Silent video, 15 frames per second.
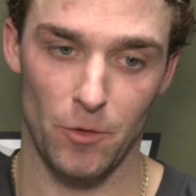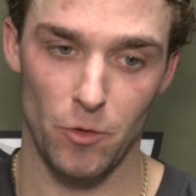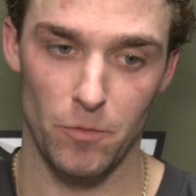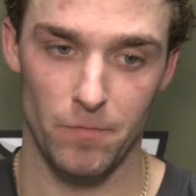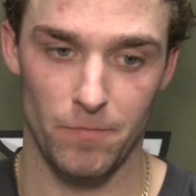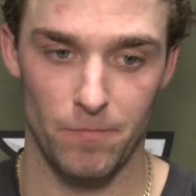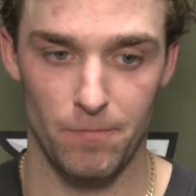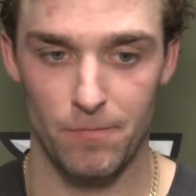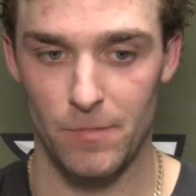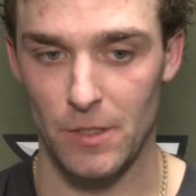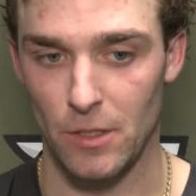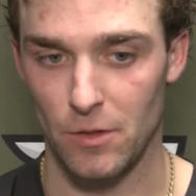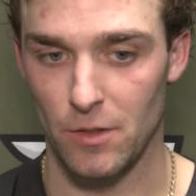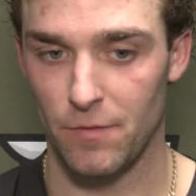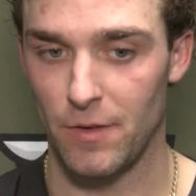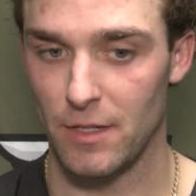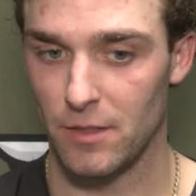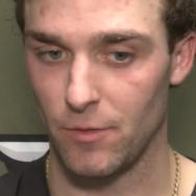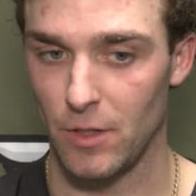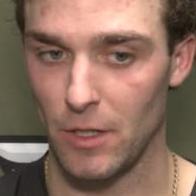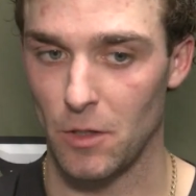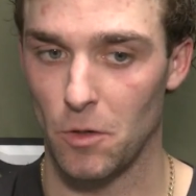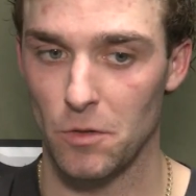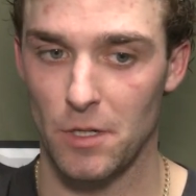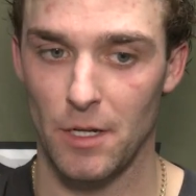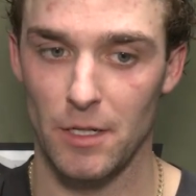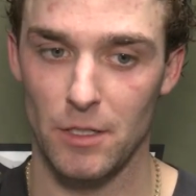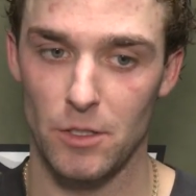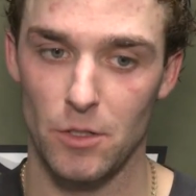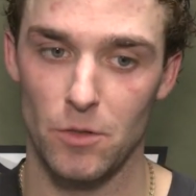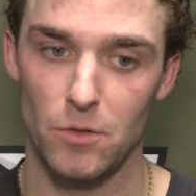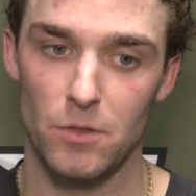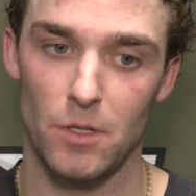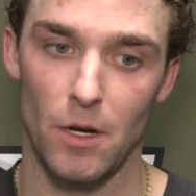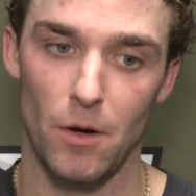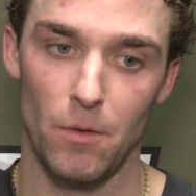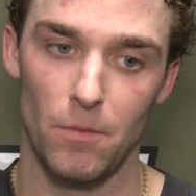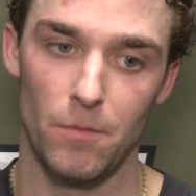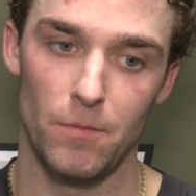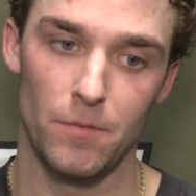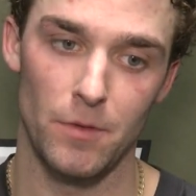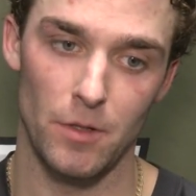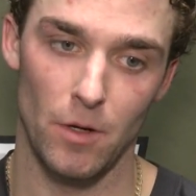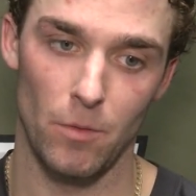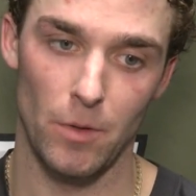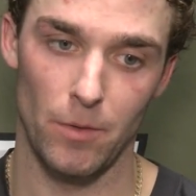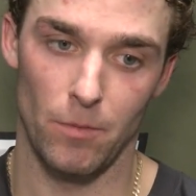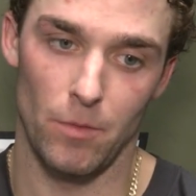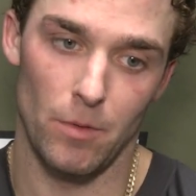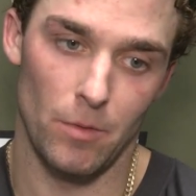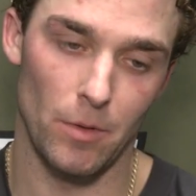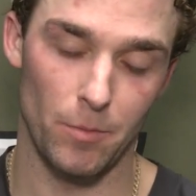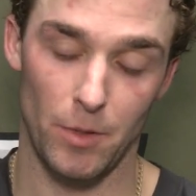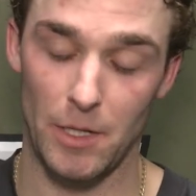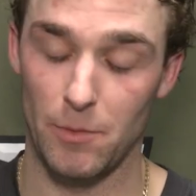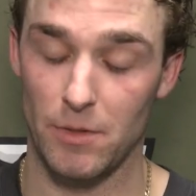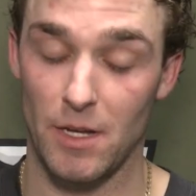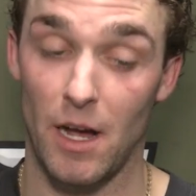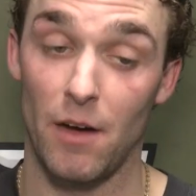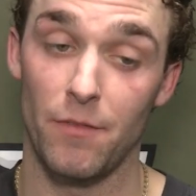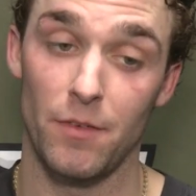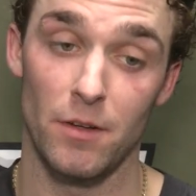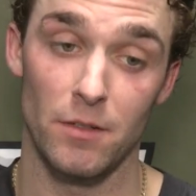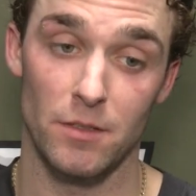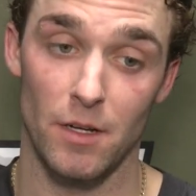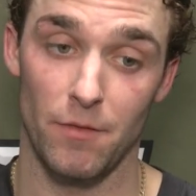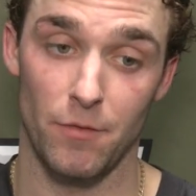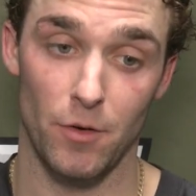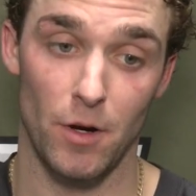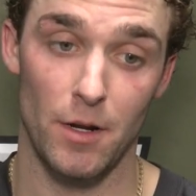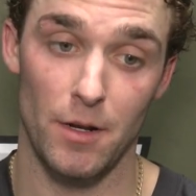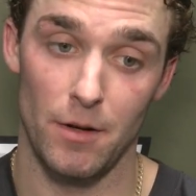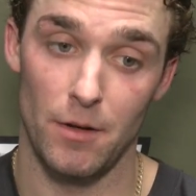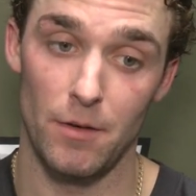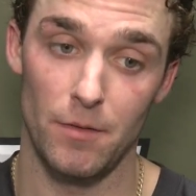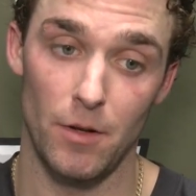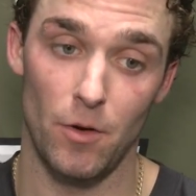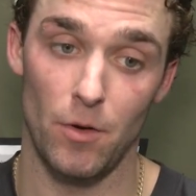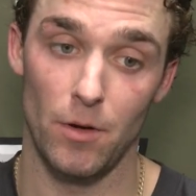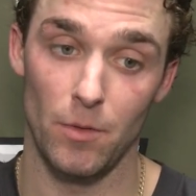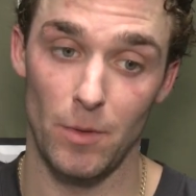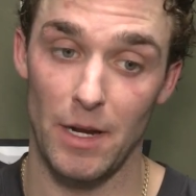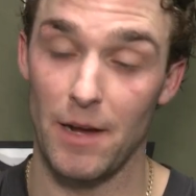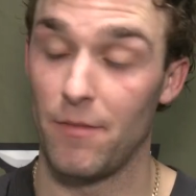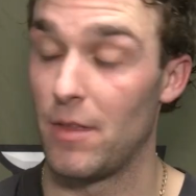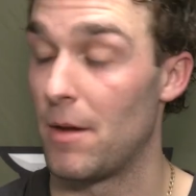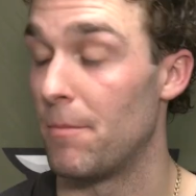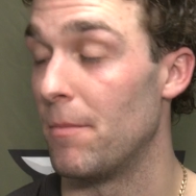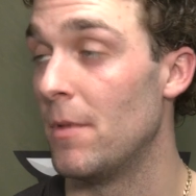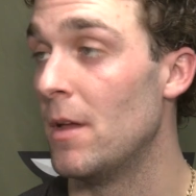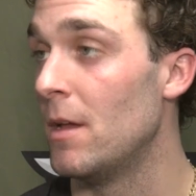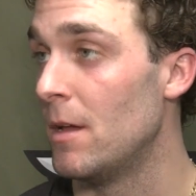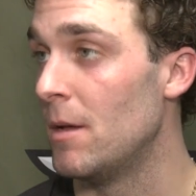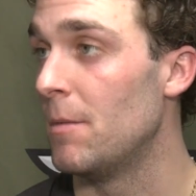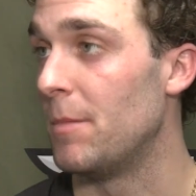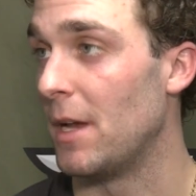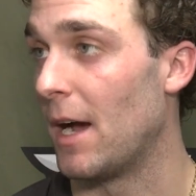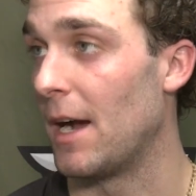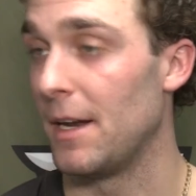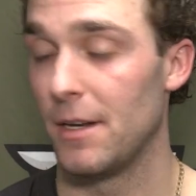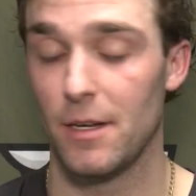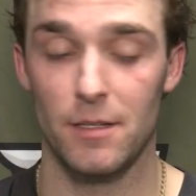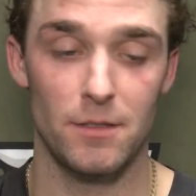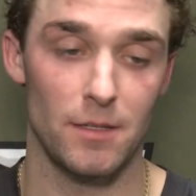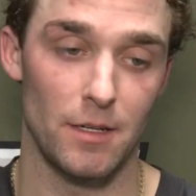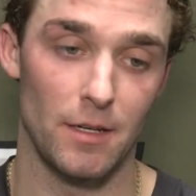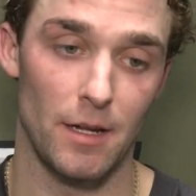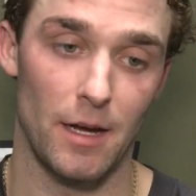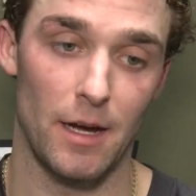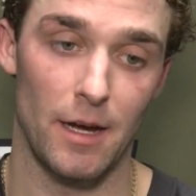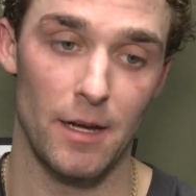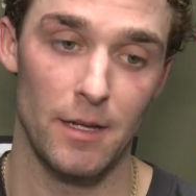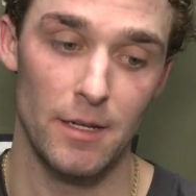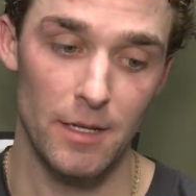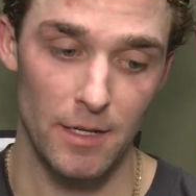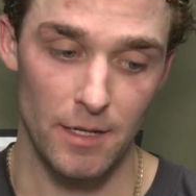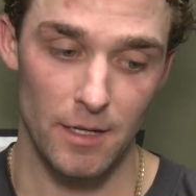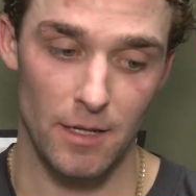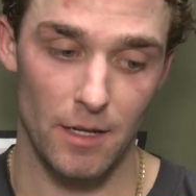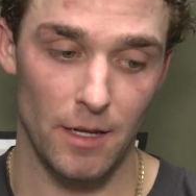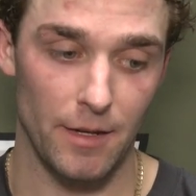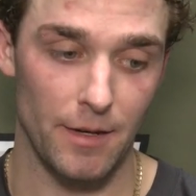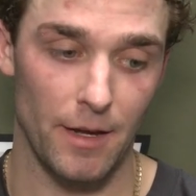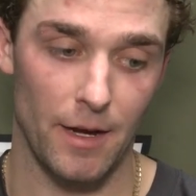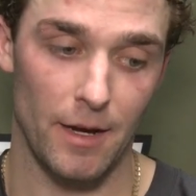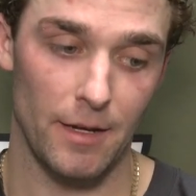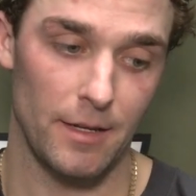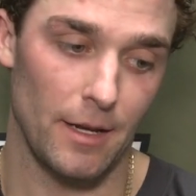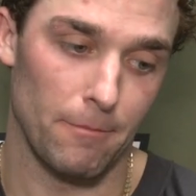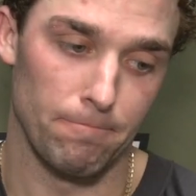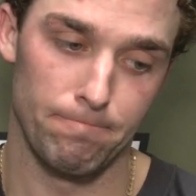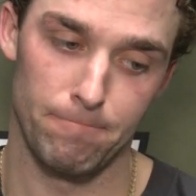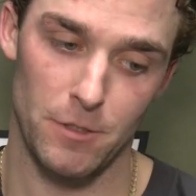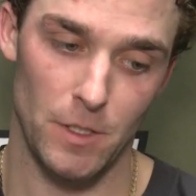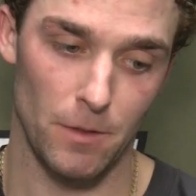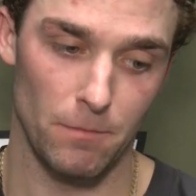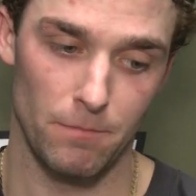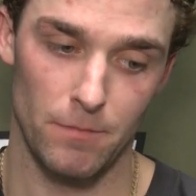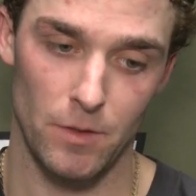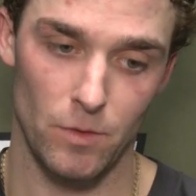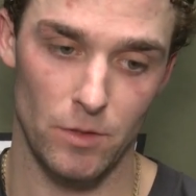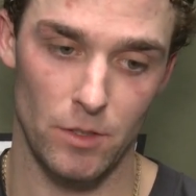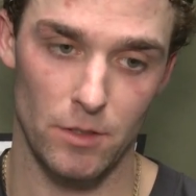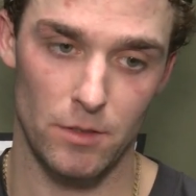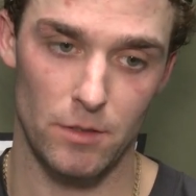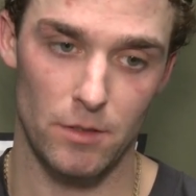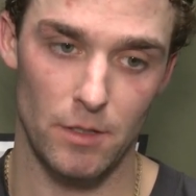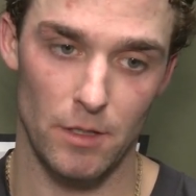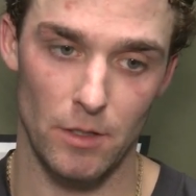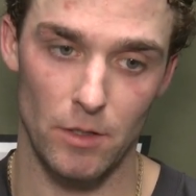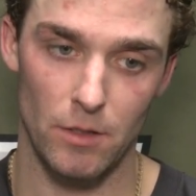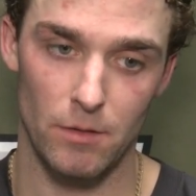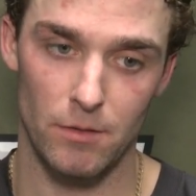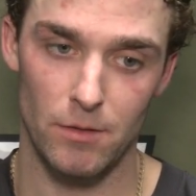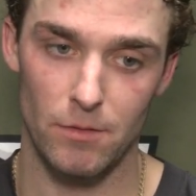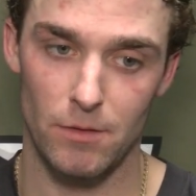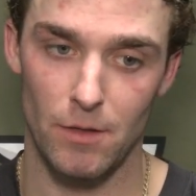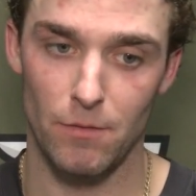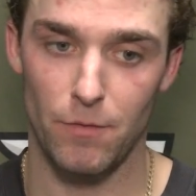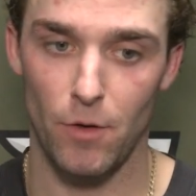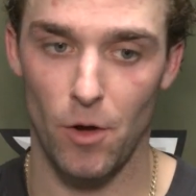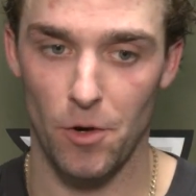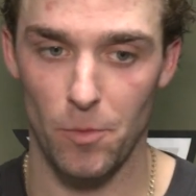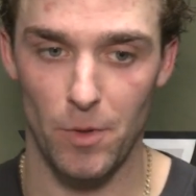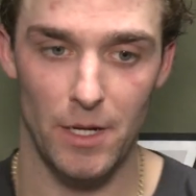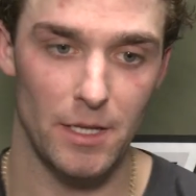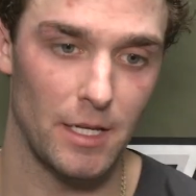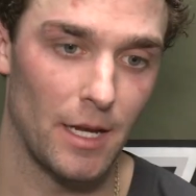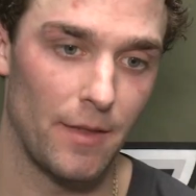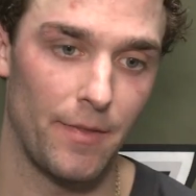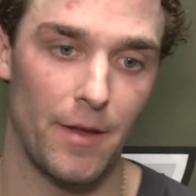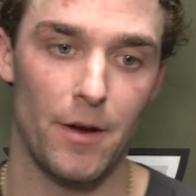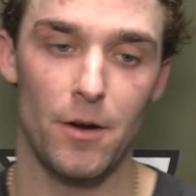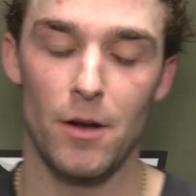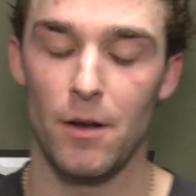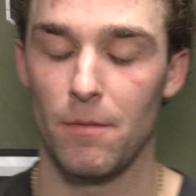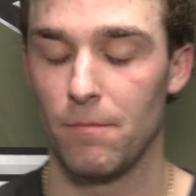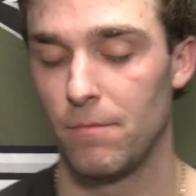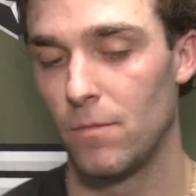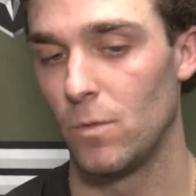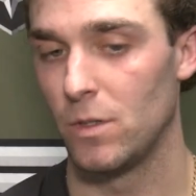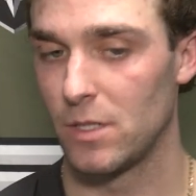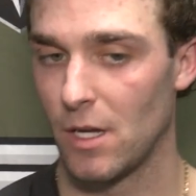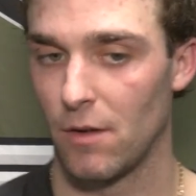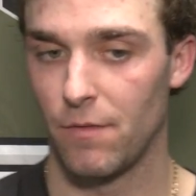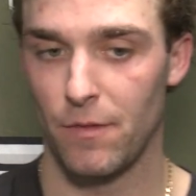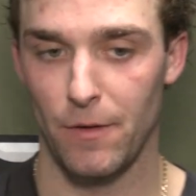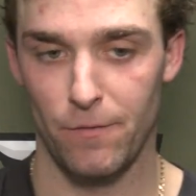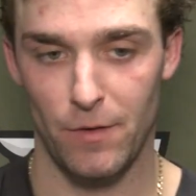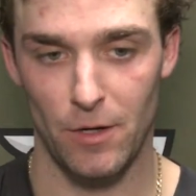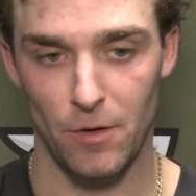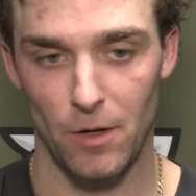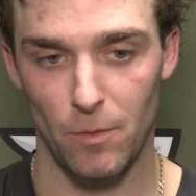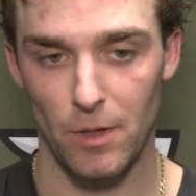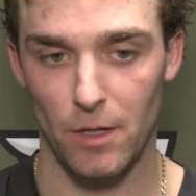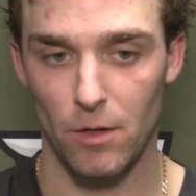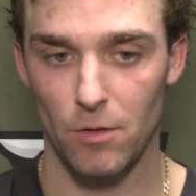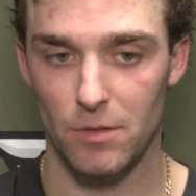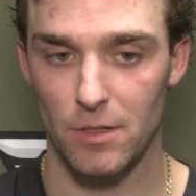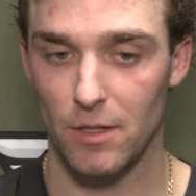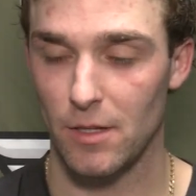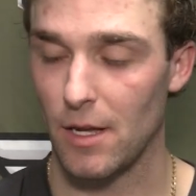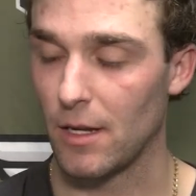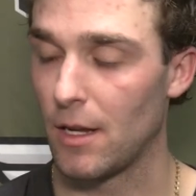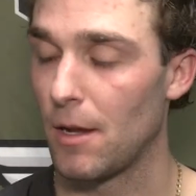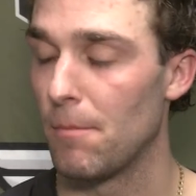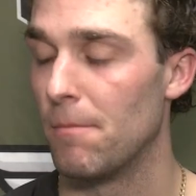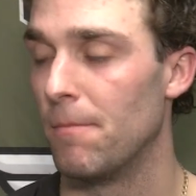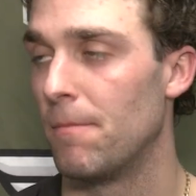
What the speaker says: group, defensively and goaltending too. So, we were playing with confidence up front and knowing we have them behind us. So it just didn't fall our way at the end there, and we just got to figure out a way to close out that game.